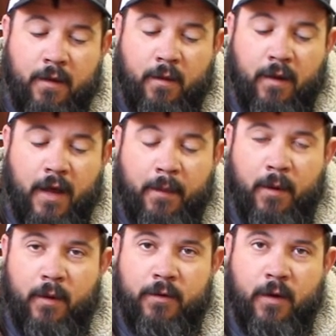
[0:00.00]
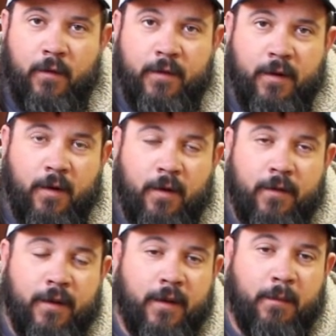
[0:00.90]
When lipos
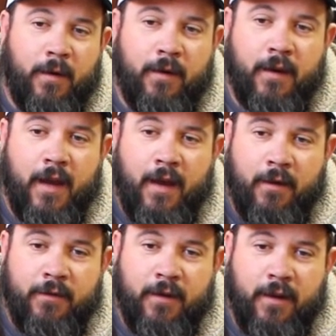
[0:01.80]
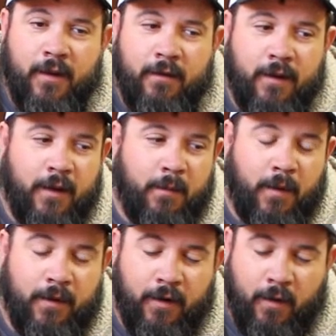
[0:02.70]
overcharge, they can burn your house down, they can
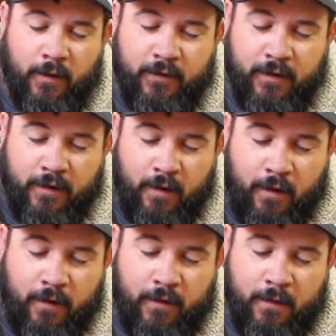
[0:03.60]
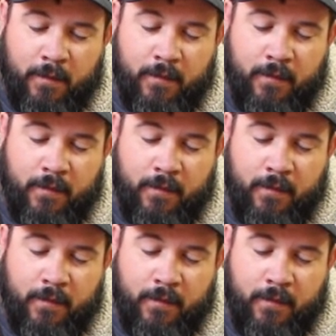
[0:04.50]
burn your RC car up,